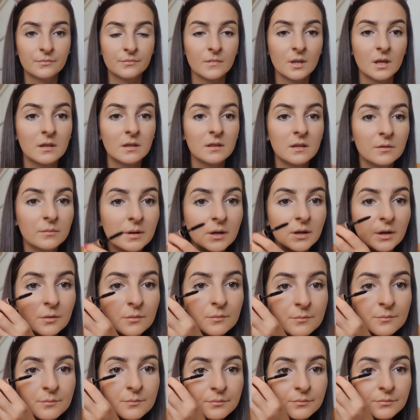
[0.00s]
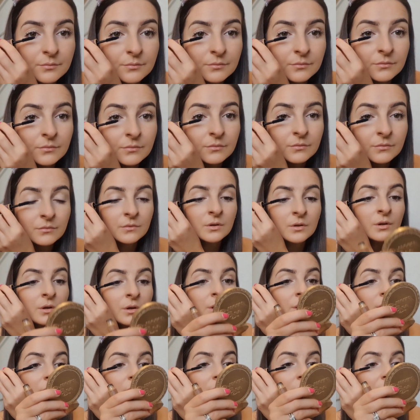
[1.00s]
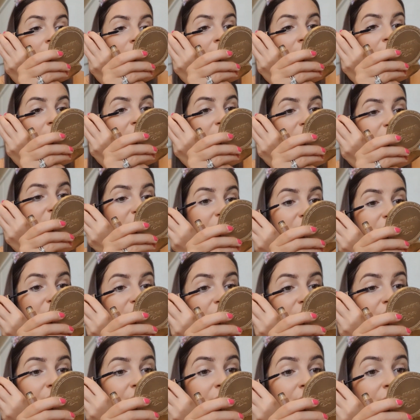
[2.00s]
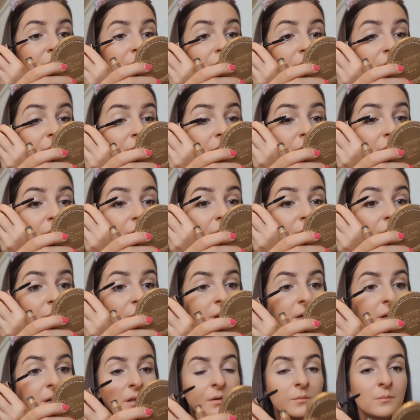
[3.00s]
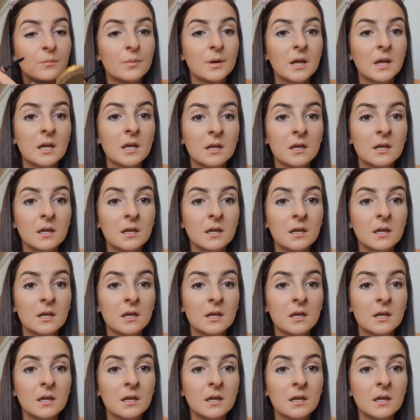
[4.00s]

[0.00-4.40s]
And there we go. Eyelashes done. It's a wee bit clumpy.